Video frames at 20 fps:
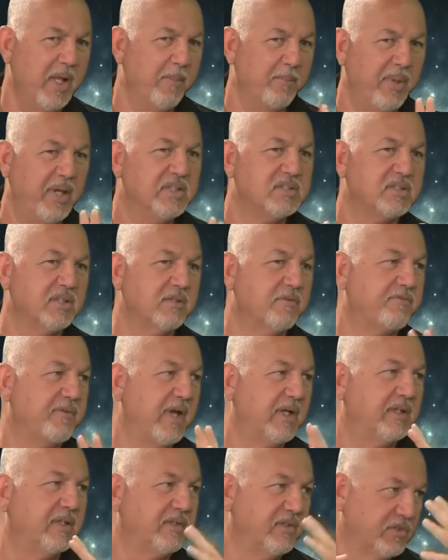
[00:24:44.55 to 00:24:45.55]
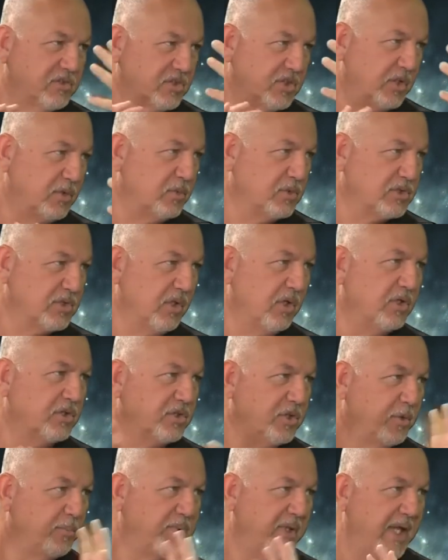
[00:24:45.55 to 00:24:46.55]
based on the fact that their sun was larger,
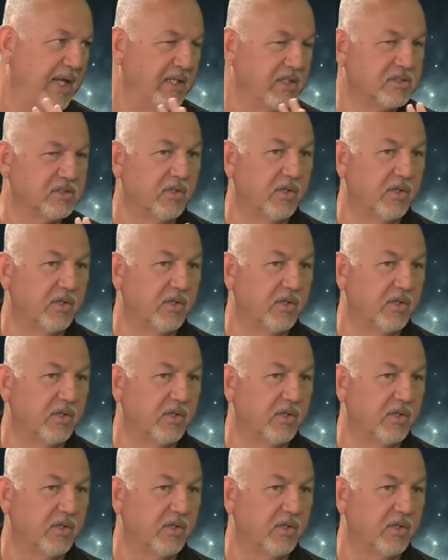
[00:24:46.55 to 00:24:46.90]
right, the planet's right.